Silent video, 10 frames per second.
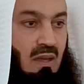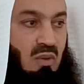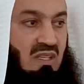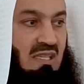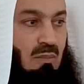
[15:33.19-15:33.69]

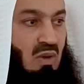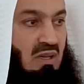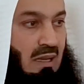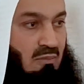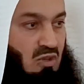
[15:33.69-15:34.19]
When
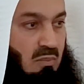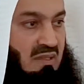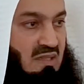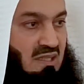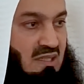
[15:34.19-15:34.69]
someone comes from
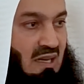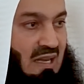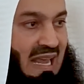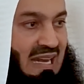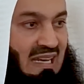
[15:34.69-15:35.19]
a distant
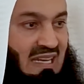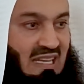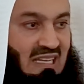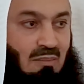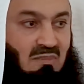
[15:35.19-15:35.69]
land and
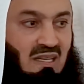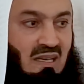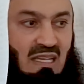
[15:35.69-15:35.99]
he comes here,